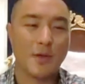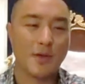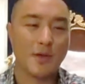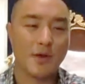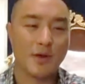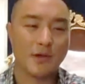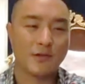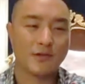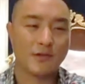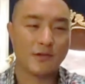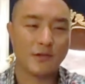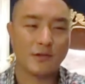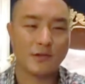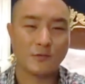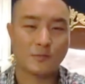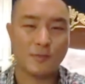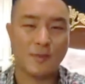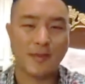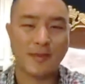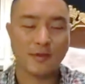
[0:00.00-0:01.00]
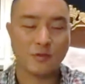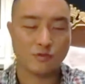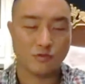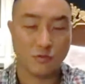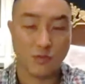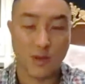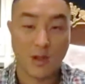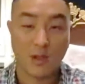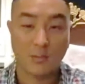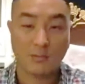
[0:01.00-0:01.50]
because the bitterness
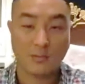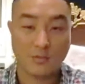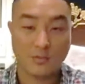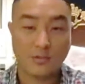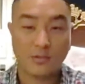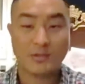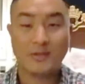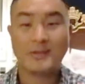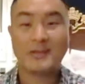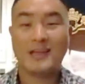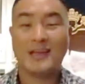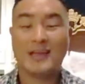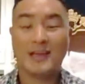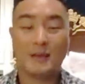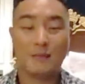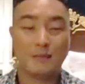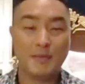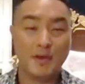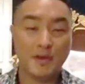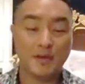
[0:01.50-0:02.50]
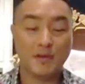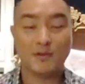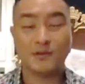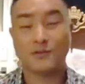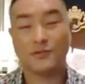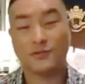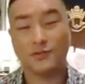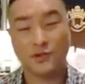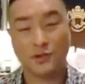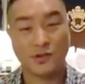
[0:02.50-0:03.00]
is being dropped
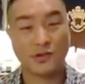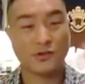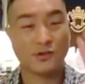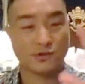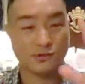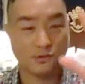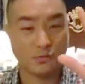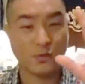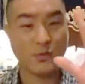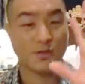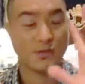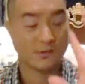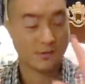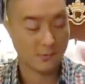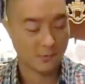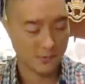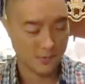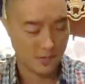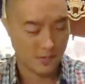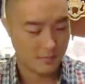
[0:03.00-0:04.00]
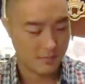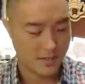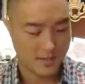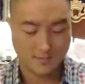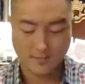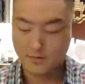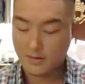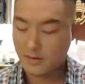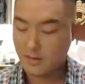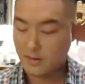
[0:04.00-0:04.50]
and the bitterness is turning to sweet.
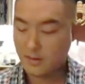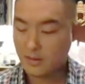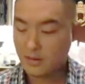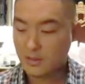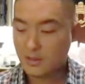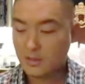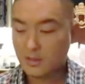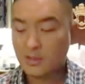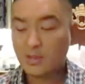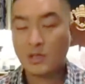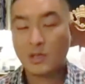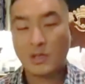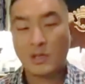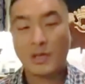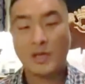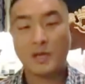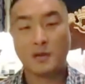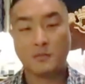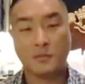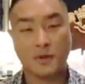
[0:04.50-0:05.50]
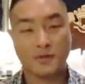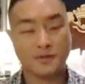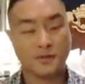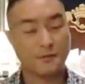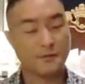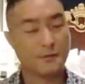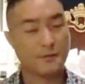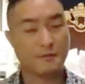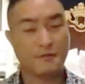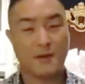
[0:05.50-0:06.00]
Some say amen.
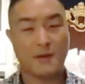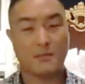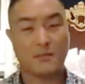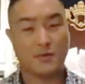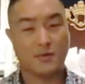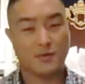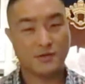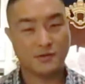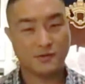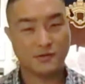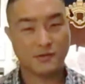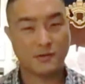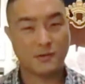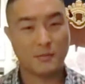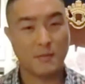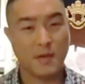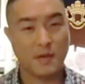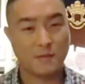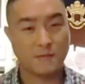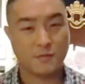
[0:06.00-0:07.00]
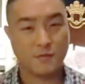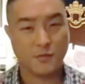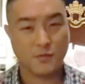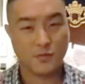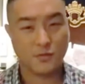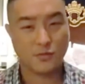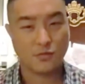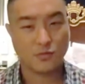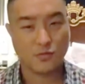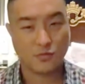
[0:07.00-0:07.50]
In the month of November, this is
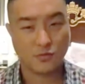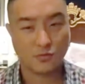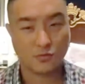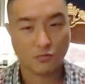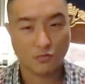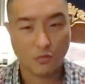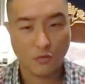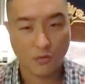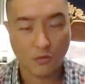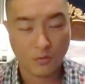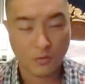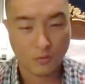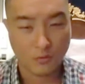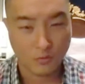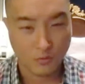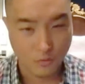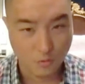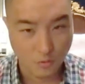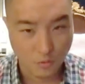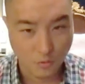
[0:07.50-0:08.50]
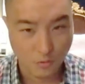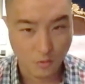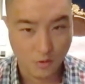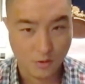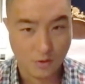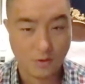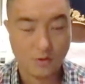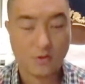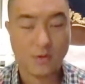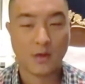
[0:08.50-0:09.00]
the month for you to
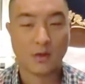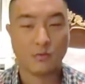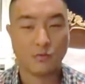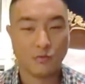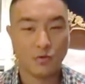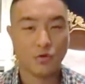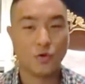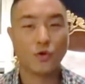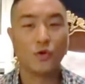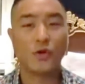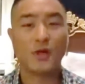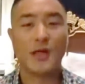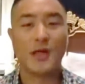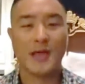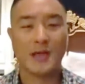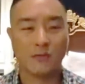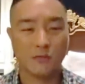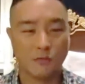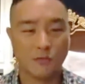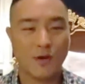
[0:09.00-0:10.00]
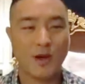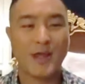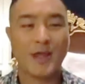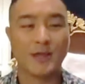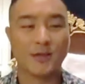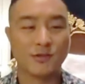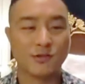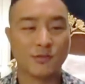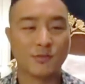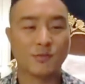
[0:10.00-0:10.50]
rule, okay? Rule
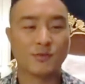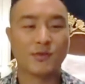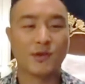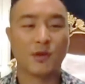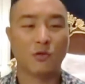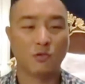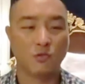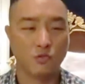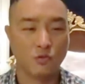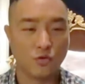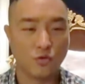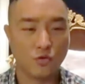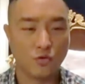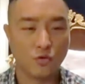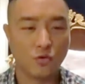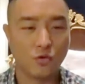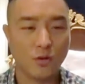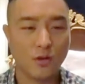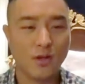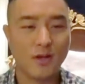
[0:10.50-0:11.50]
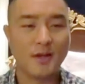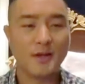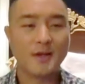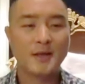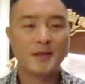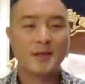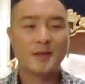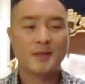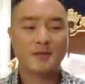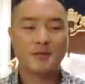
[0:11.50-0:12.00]
and reign. Someone say
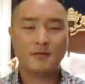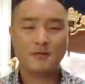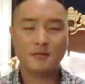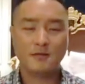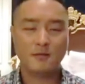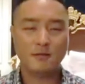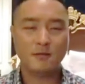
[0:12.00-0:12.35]
rule